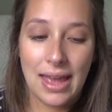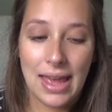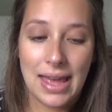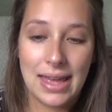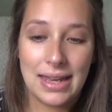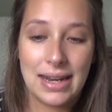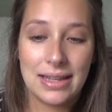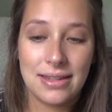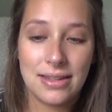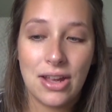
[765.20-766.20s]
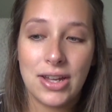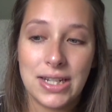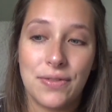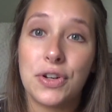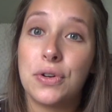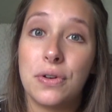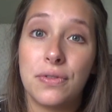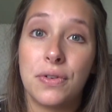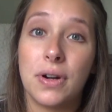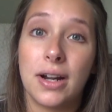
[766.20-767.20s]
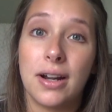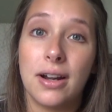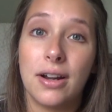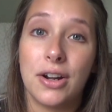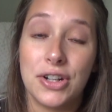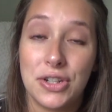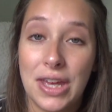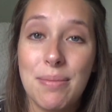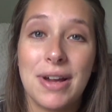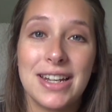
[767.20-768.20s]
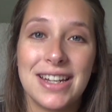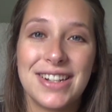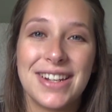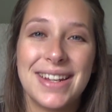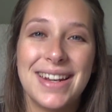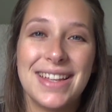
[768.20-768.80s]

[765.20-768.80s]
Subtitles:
and it's not difficult for her to get my attention.